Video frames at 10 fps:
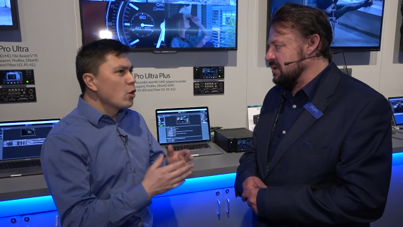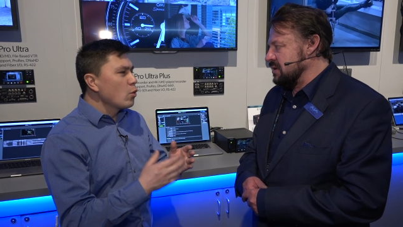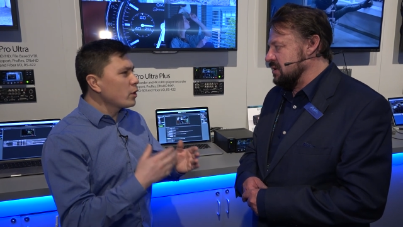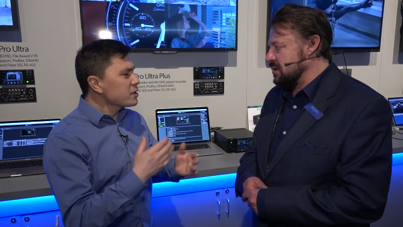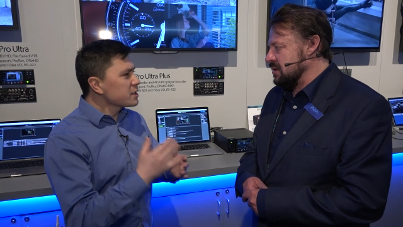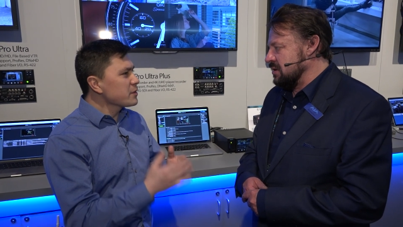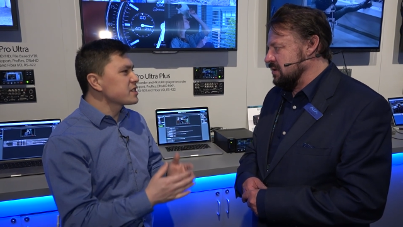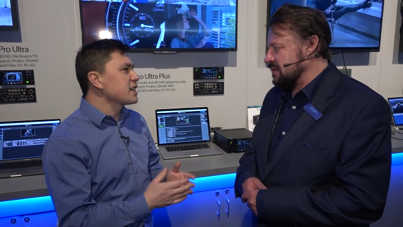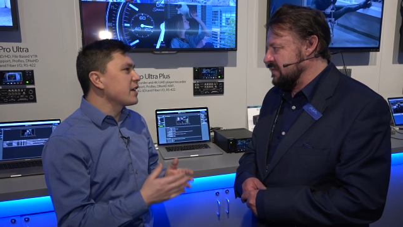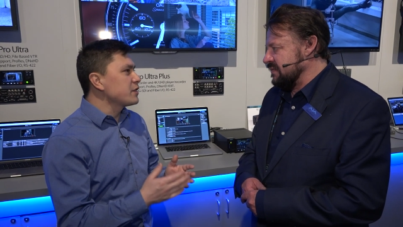Speaker 1: what are some of the
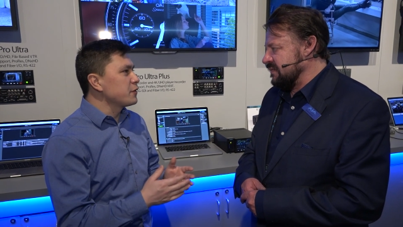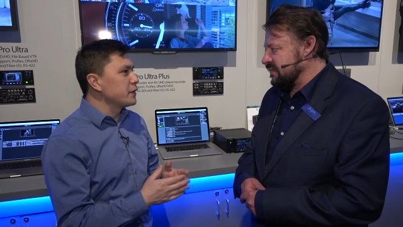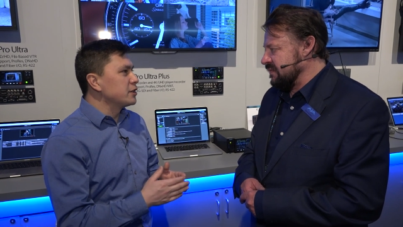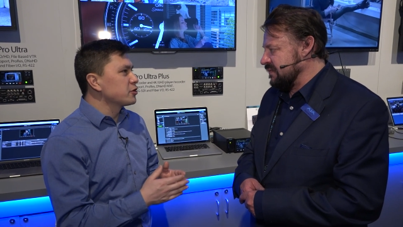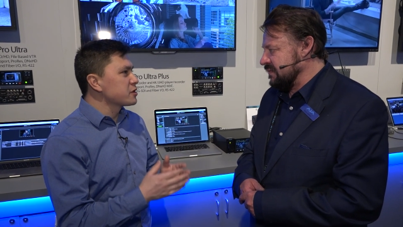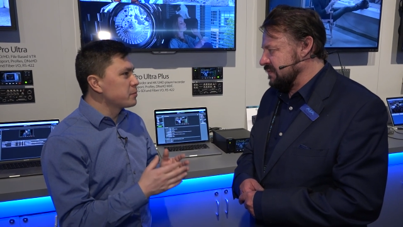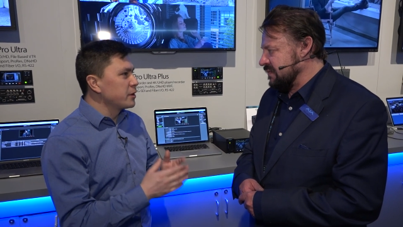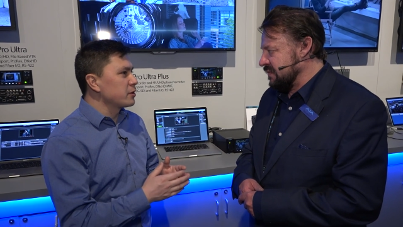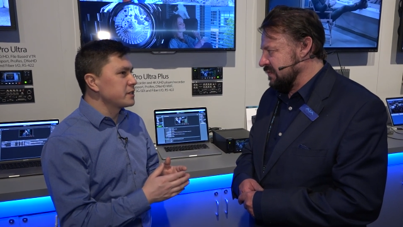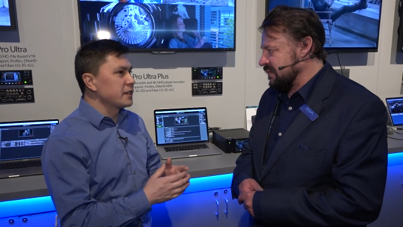safety features
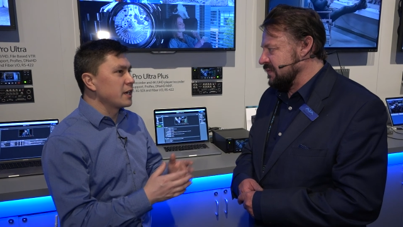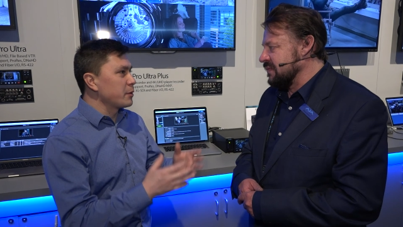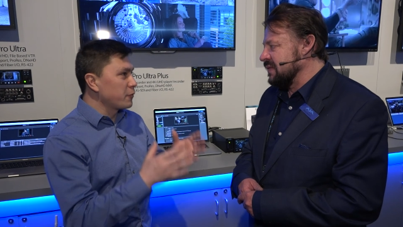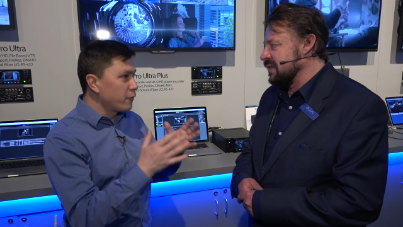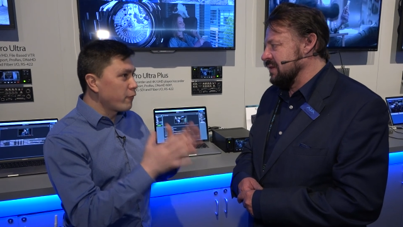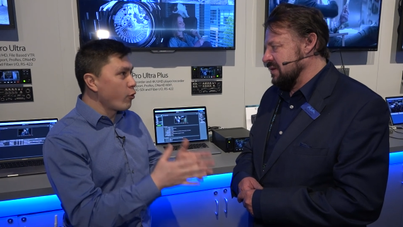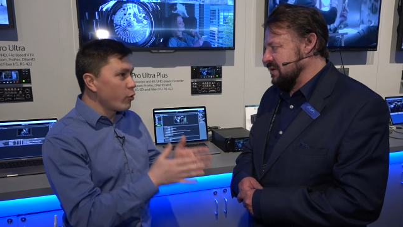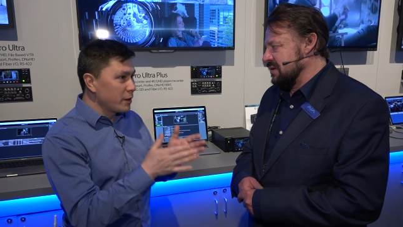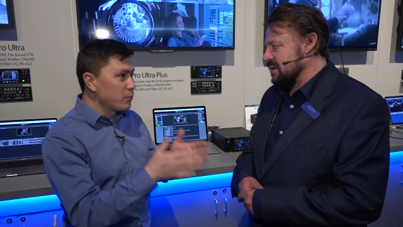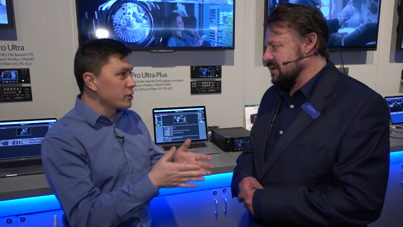built in? I mean,
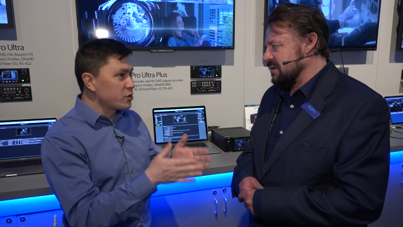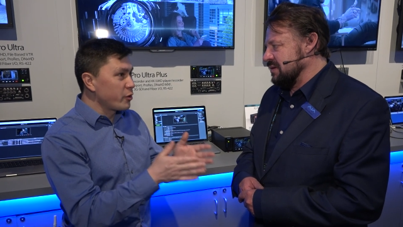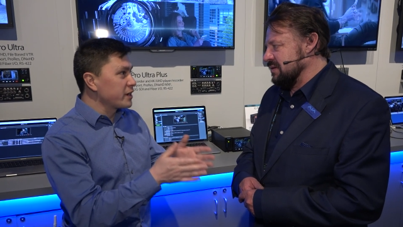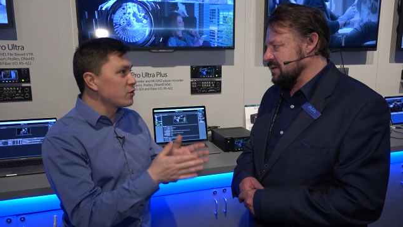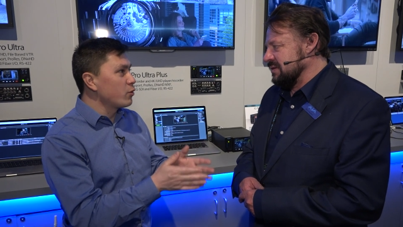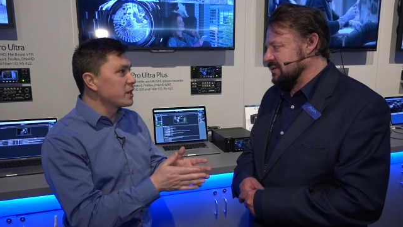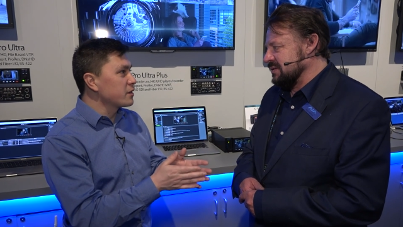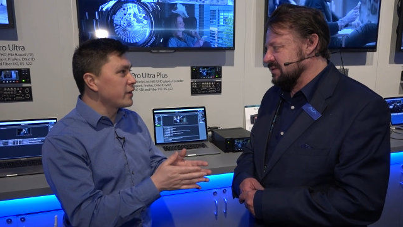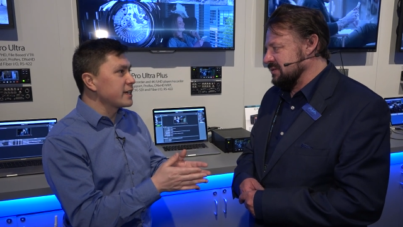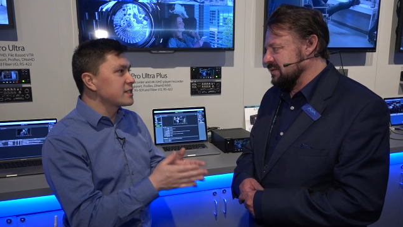four inputs going into one
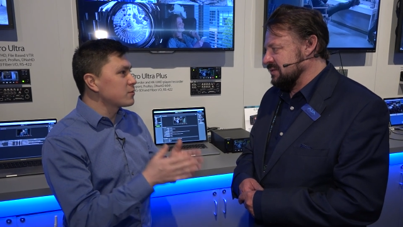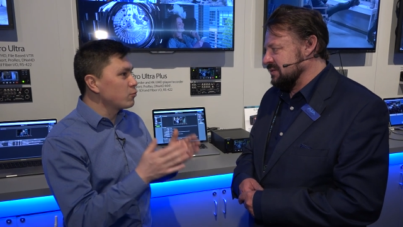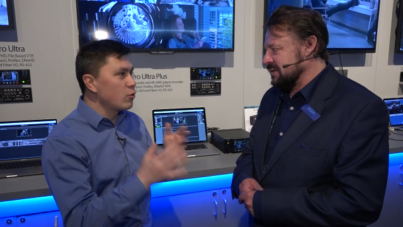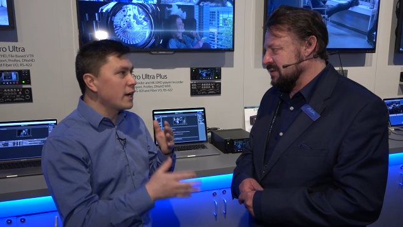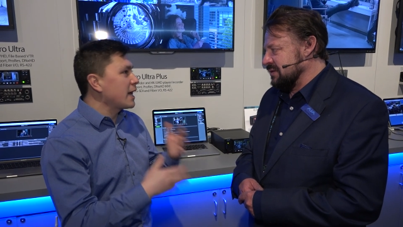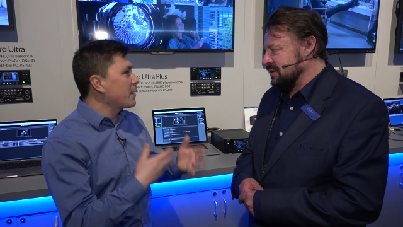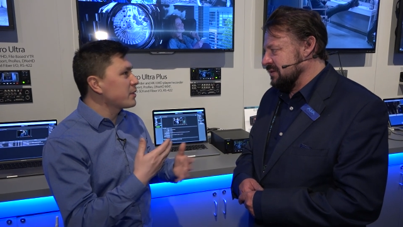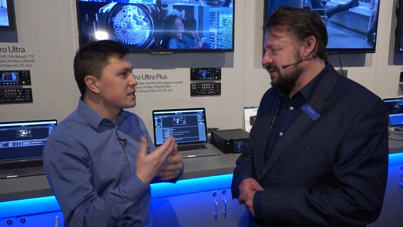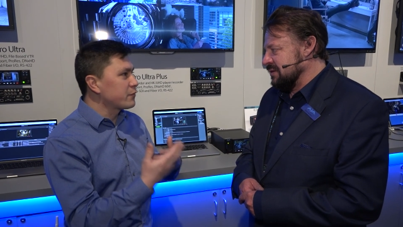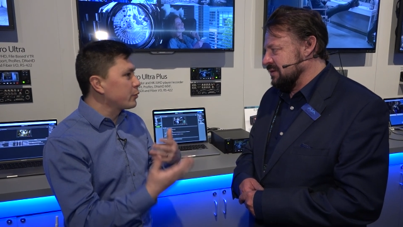device. What
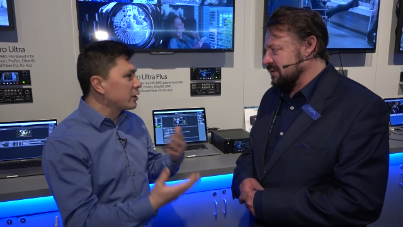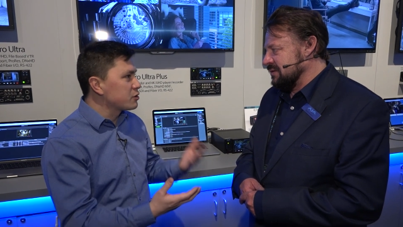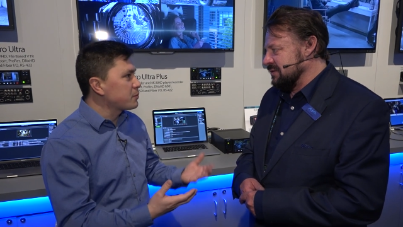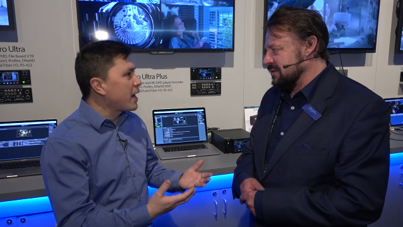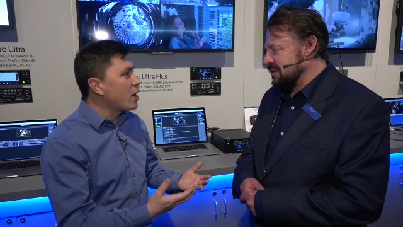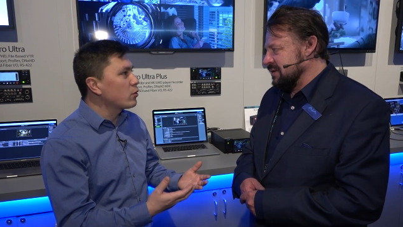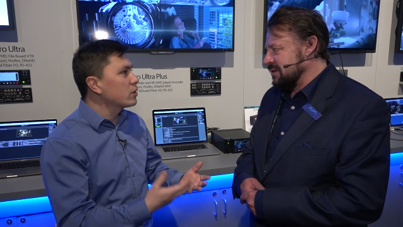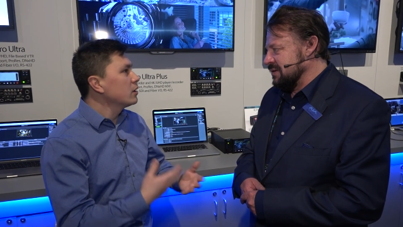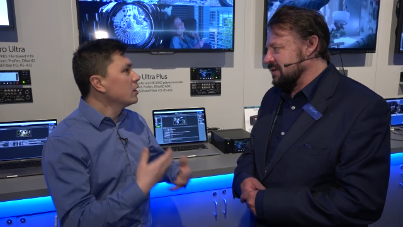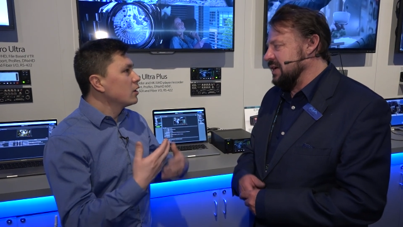happens if we lose
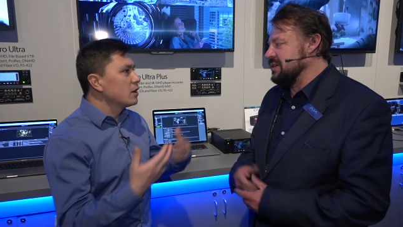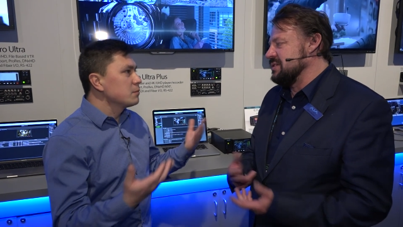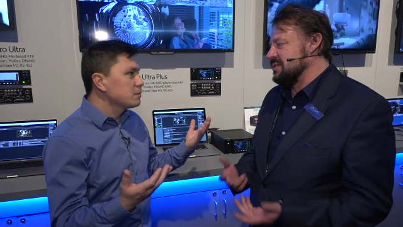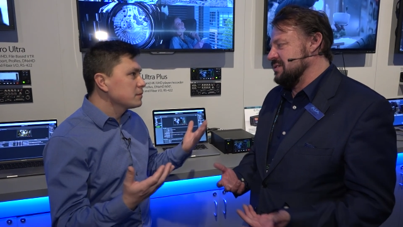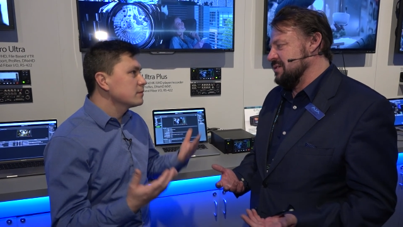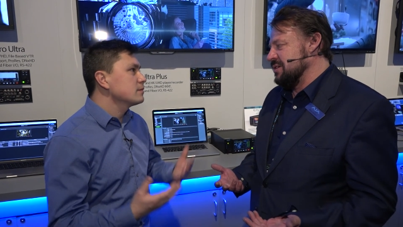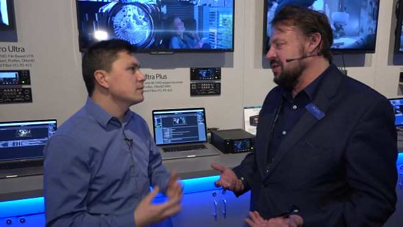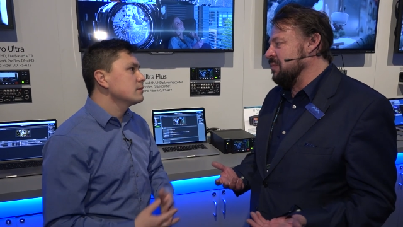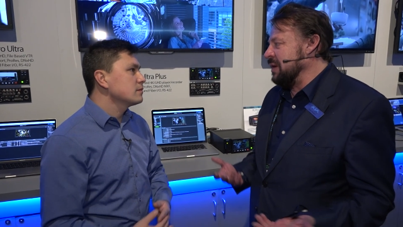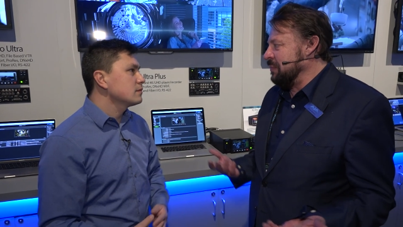power?
Speaker 2: Yes,
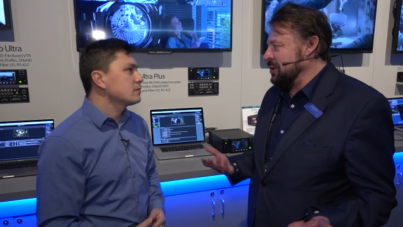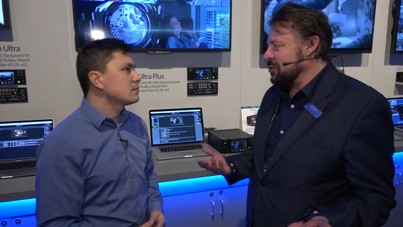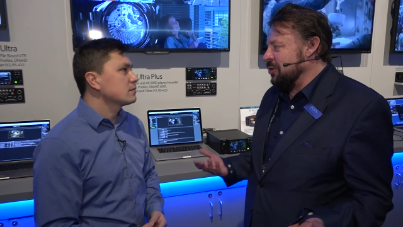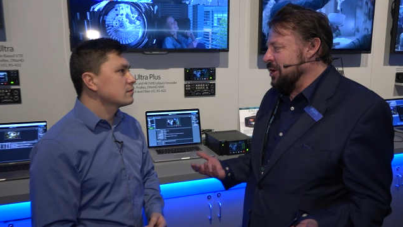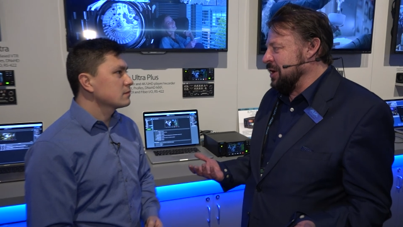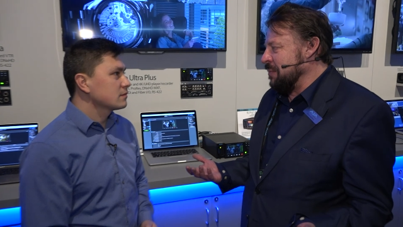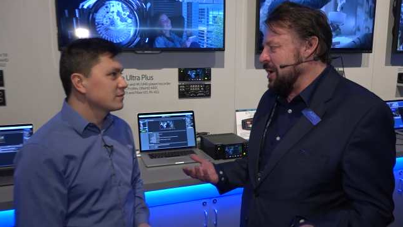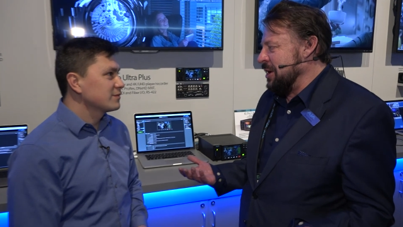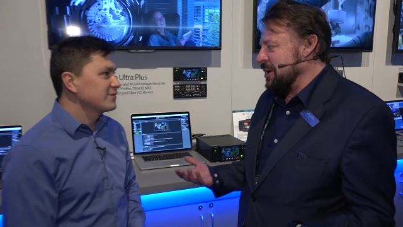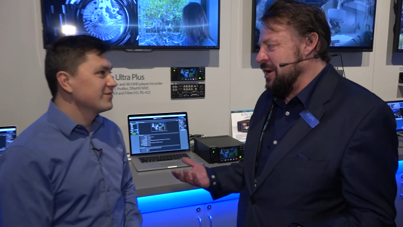you might be neurotic
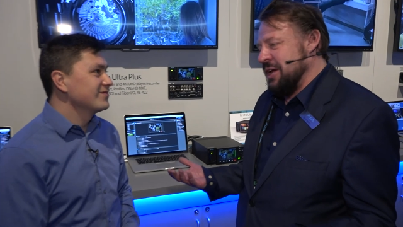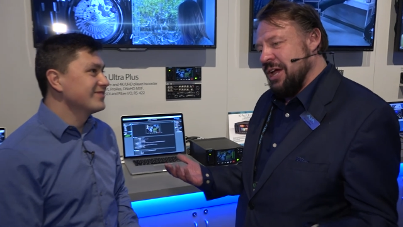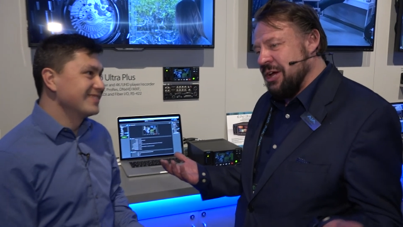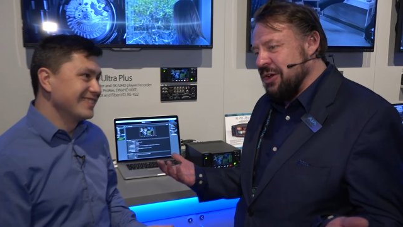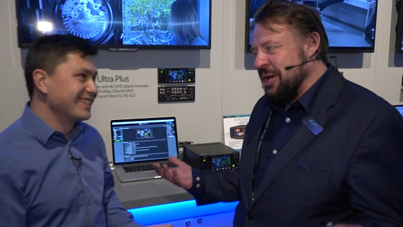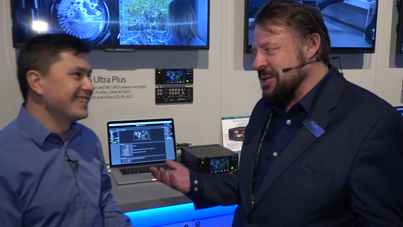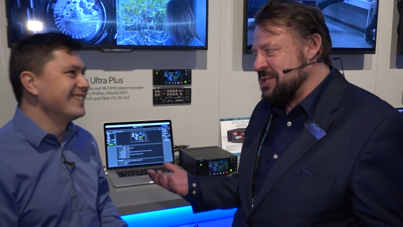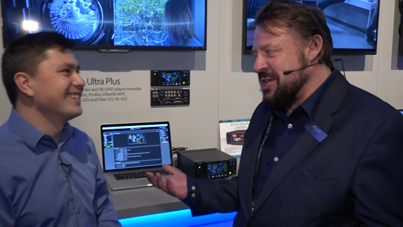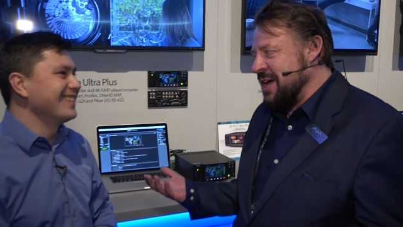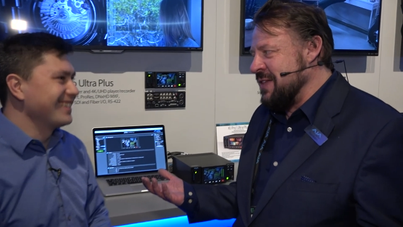about it, and I, I could
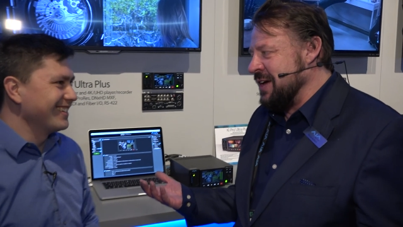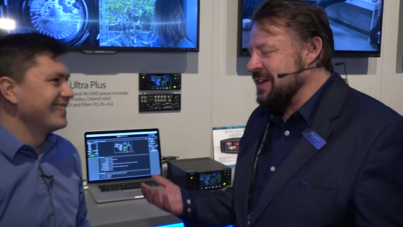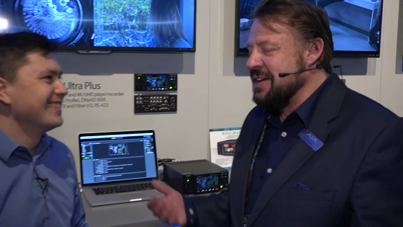understand that.